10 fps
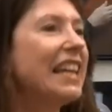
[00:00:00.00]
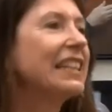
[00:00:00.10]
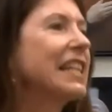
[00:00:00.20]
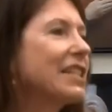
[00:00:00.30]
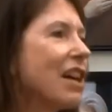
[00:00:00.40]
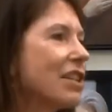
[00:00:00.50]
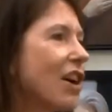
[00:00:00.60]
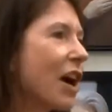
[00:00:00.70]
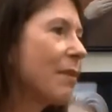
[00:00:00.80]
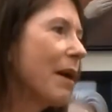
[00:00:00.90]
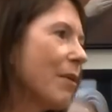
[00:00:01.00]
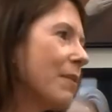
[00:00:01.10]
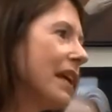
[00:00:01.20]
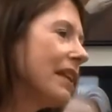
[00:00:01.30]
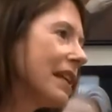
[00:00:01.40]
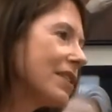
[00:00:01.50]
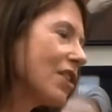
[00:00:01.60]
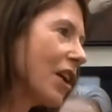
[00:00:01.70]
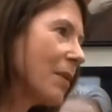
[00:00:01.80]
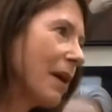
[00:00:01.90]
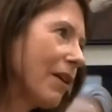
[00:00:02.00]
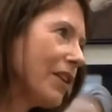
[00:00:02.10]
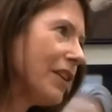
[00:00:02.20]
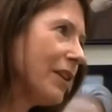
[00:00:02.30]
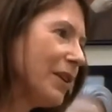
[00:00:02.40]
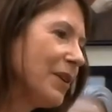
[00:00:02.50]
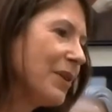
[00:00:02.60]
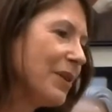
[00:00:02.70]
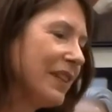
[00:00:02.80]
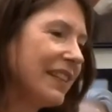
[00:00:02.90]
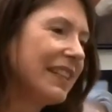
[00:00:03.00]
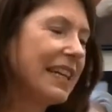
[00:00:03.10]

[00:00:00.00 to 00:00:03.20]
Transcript: let's not talk about me. Let's talk about you.